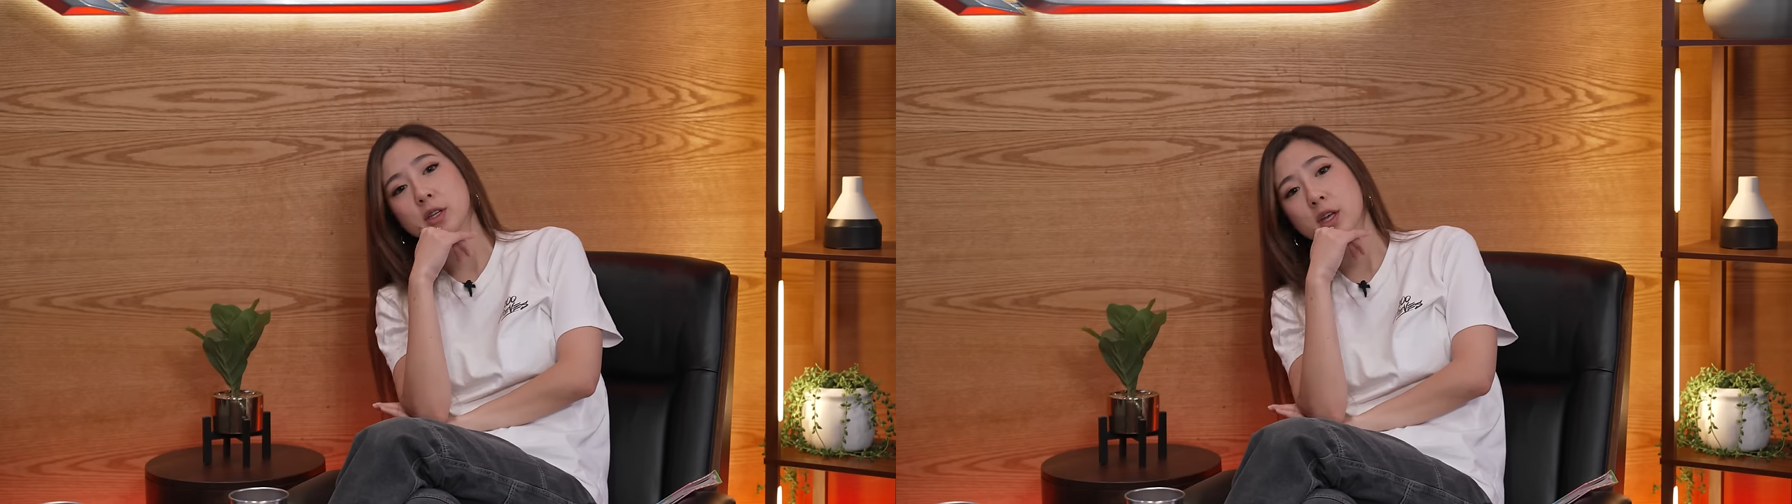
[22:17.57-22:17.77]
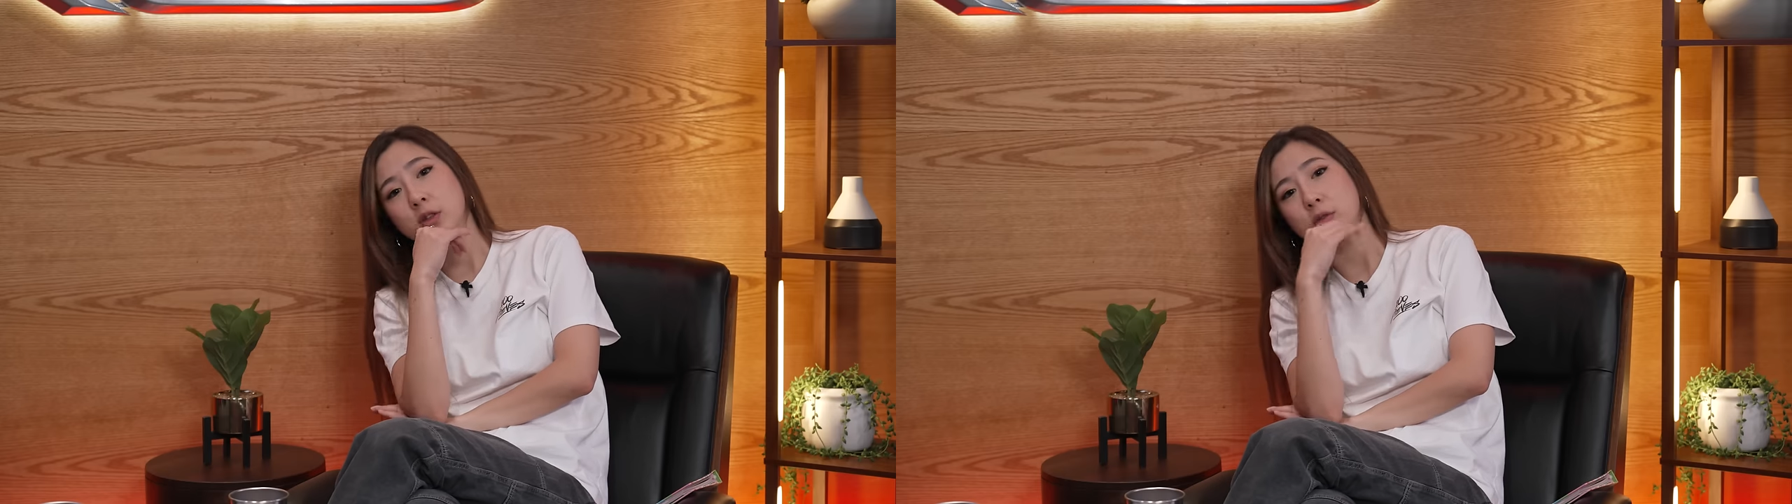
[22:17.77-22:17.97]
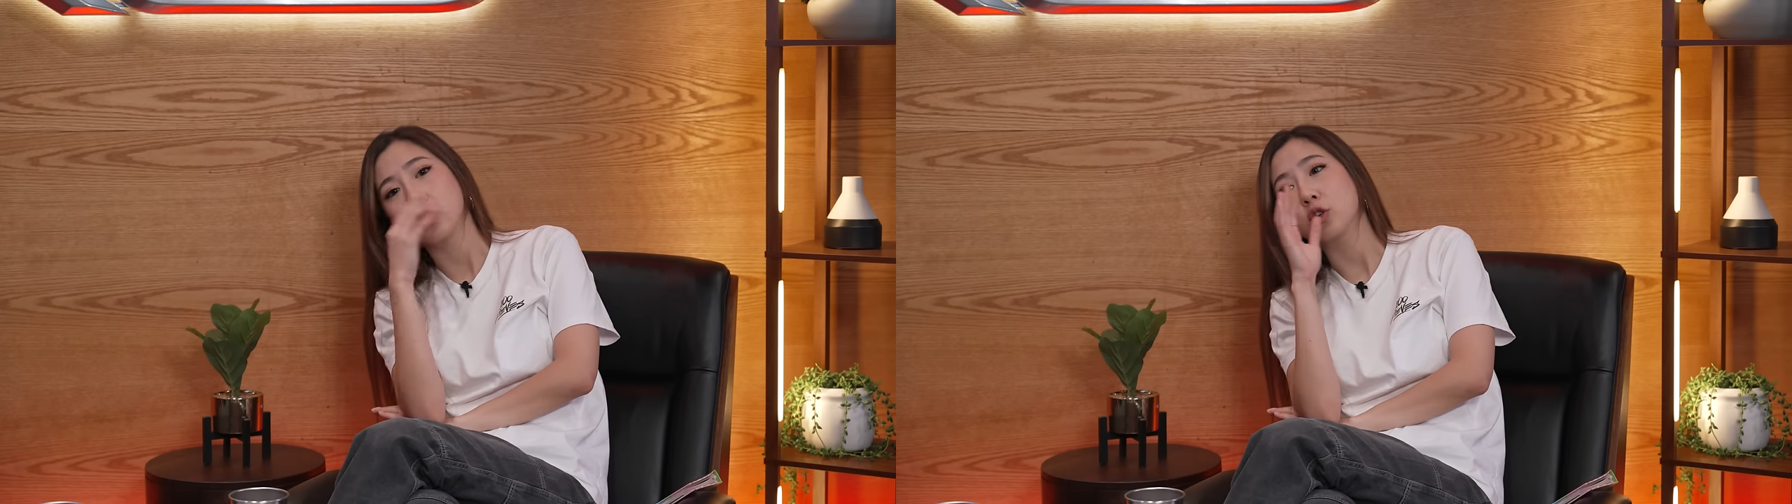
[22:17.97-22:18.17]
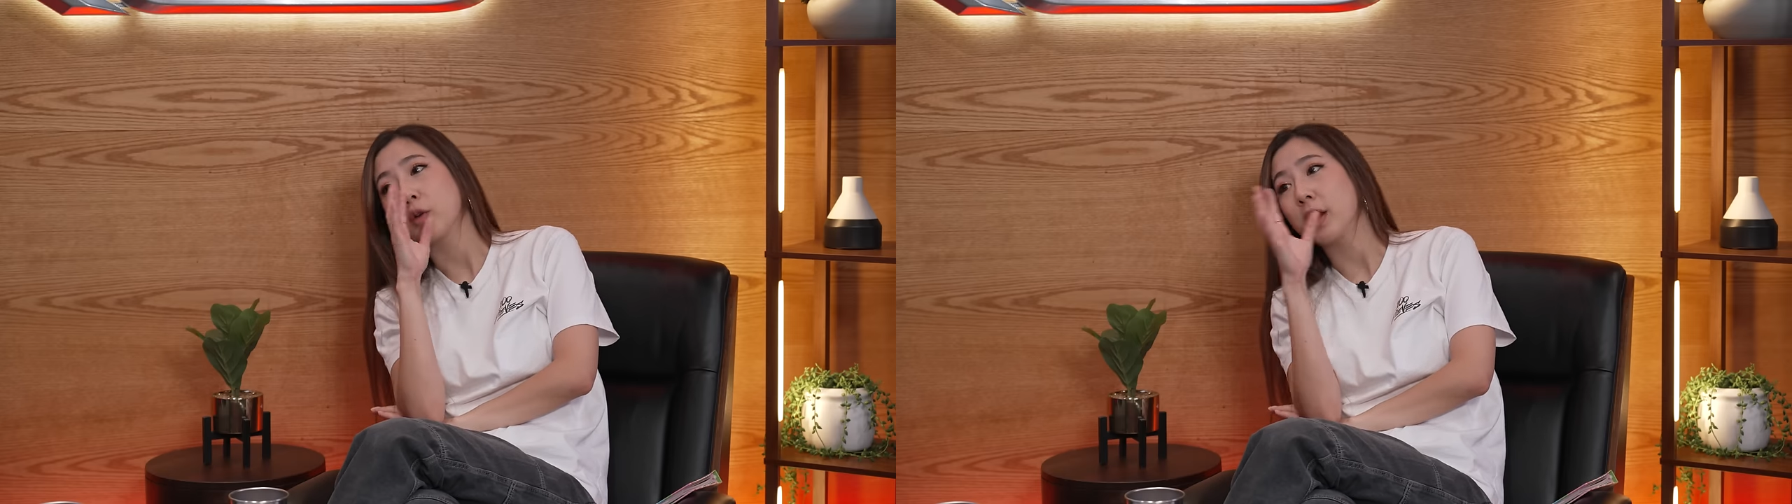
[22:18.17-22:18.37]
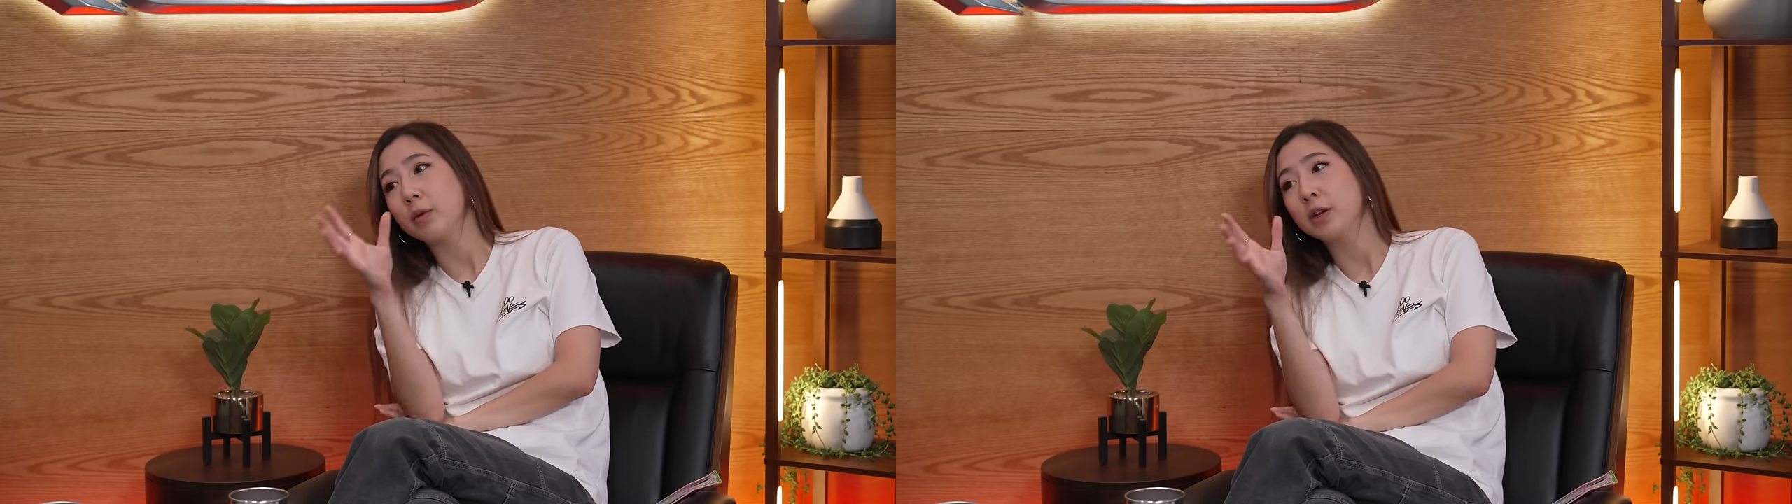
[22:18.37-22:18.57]
looking through the
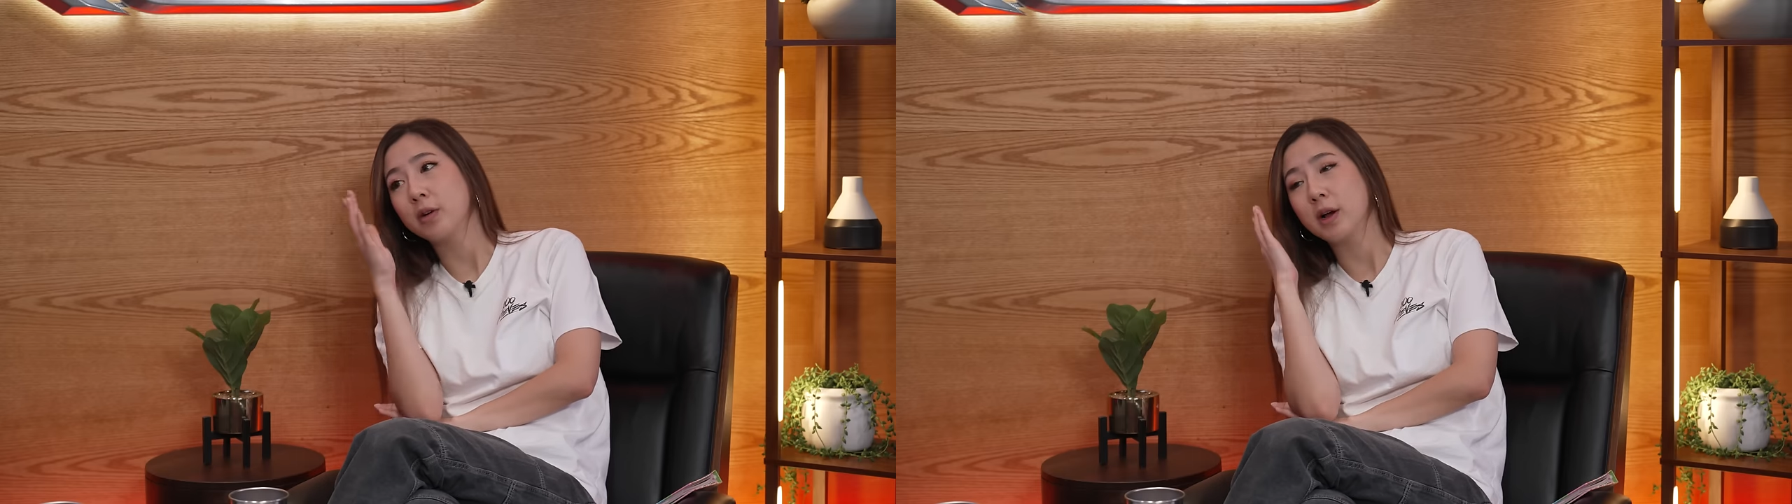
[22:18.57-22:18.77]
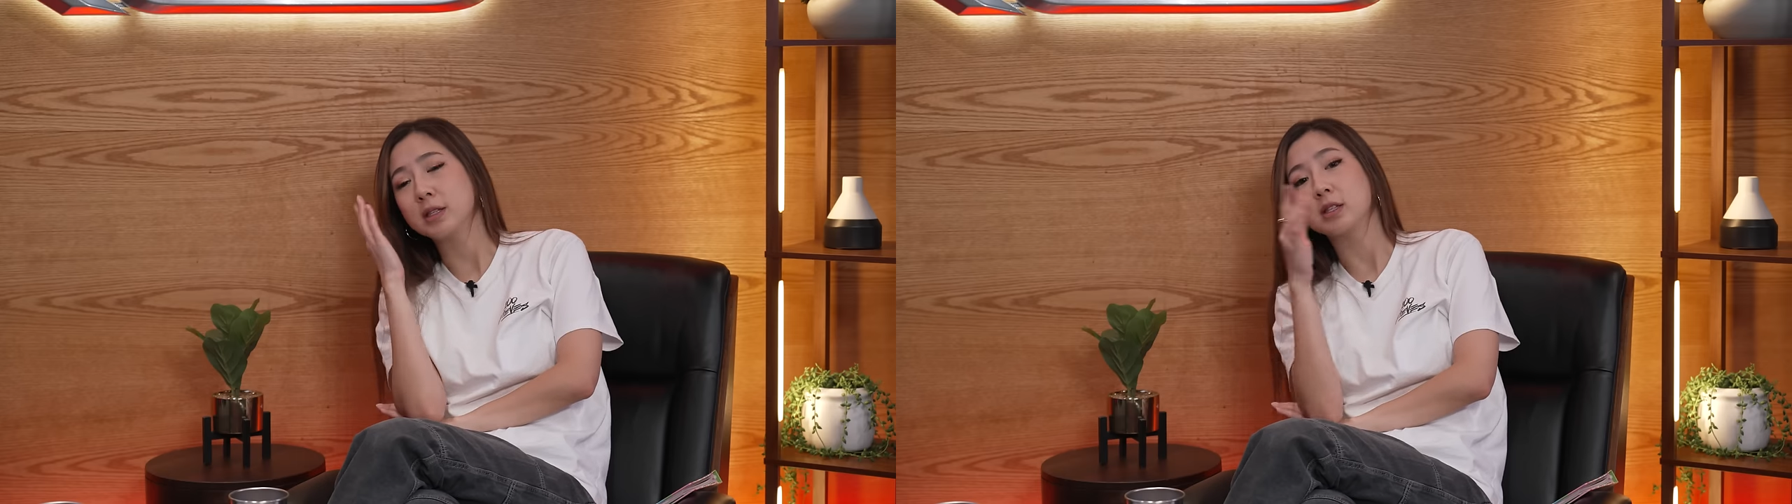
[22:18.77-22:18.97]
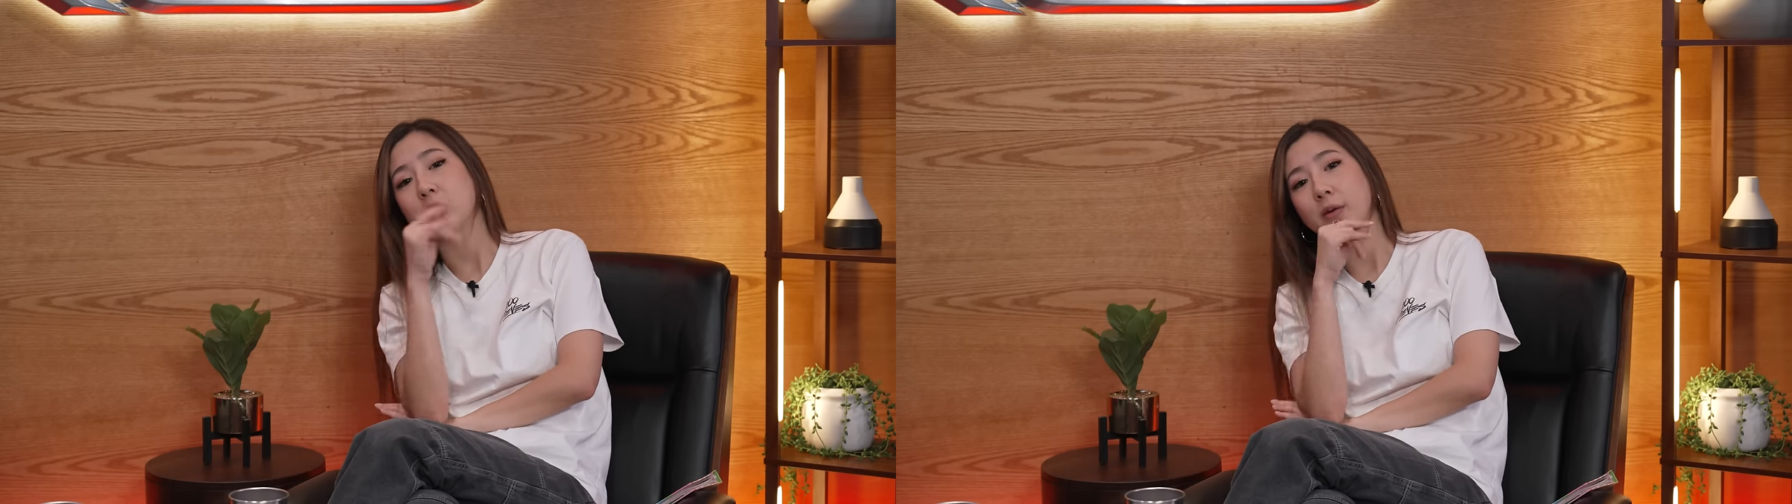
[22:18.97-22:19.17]
train window as it's